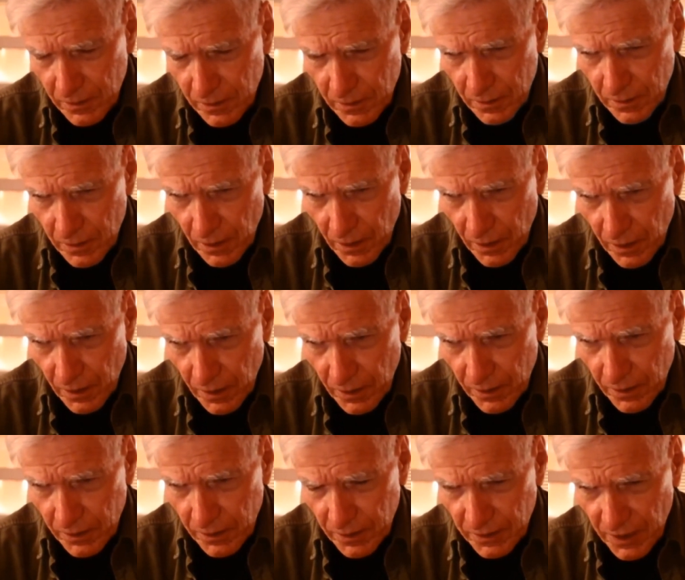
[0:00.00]
uh,
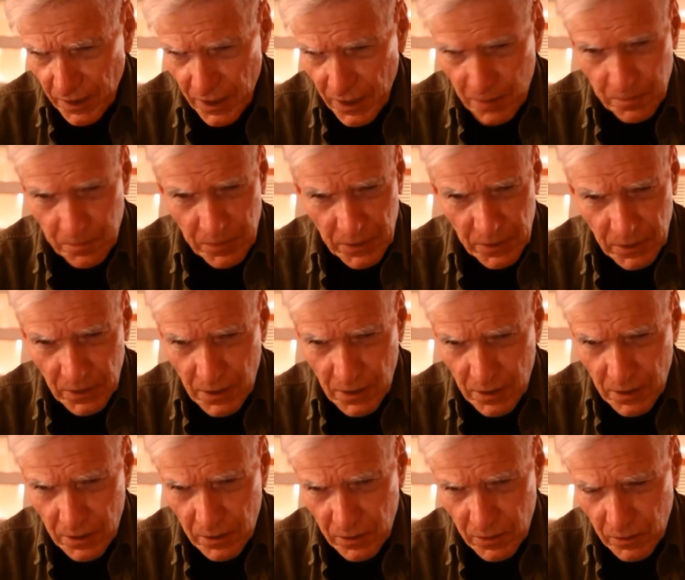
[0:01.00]
it can't be
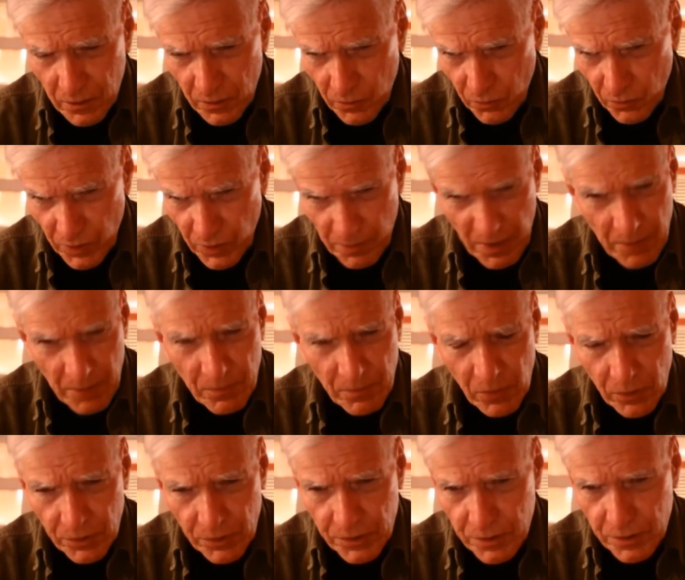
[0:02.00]

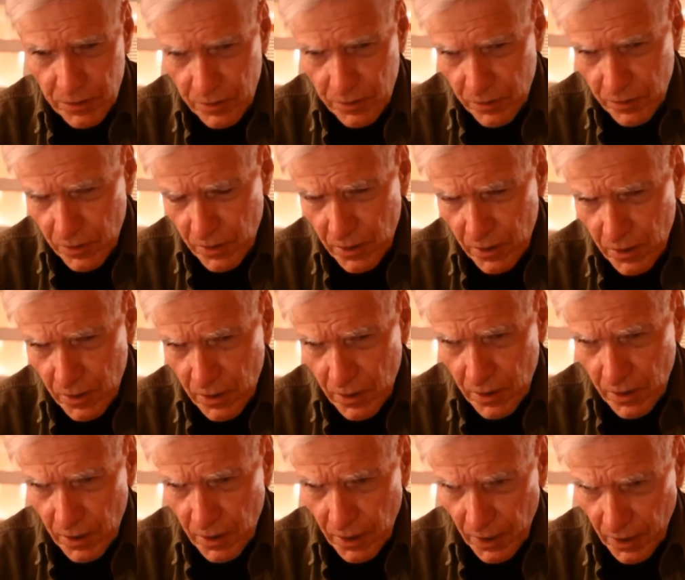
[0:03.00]
remembered,
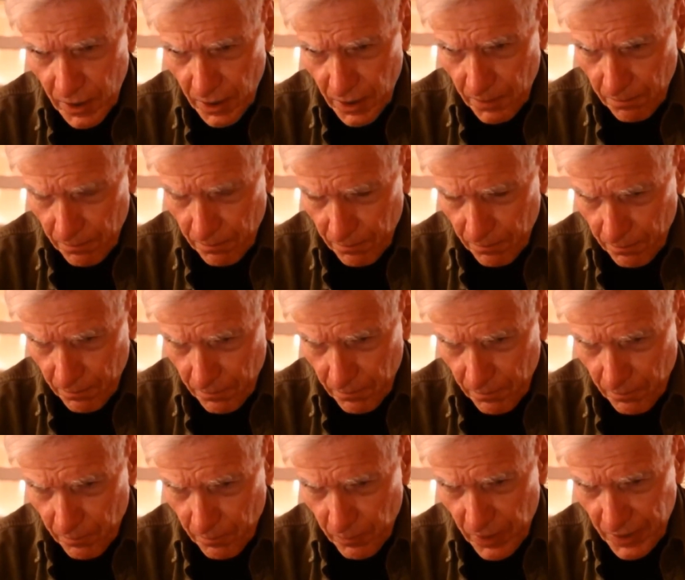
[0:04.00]
uh,
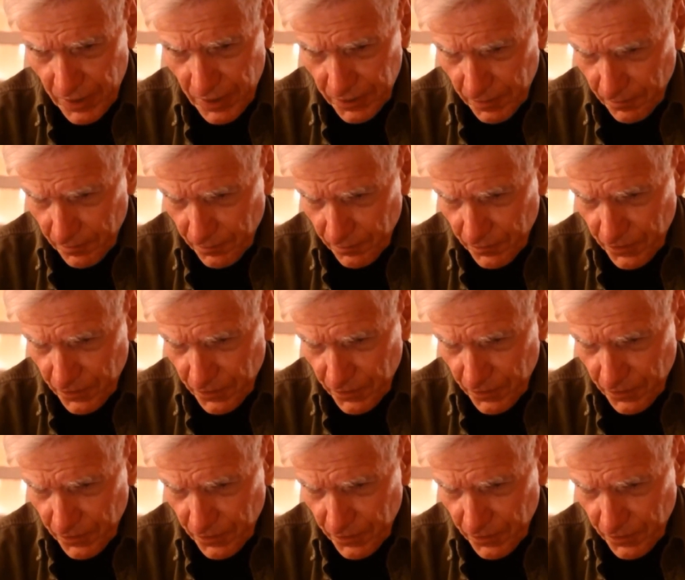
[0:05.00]
but the